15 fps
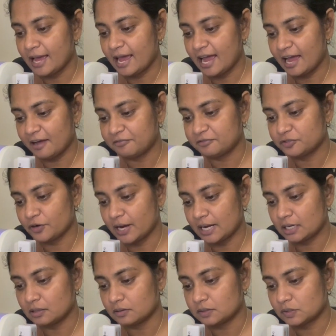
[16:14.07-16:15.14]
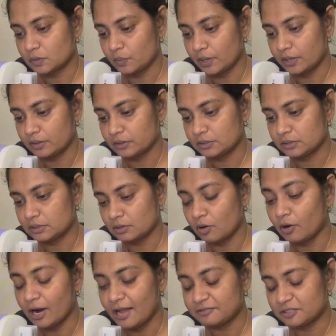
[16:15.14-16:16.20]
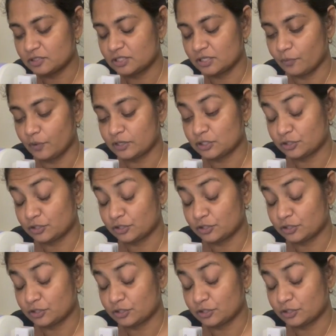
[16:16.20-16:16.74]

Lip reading: half triangle squares, or half square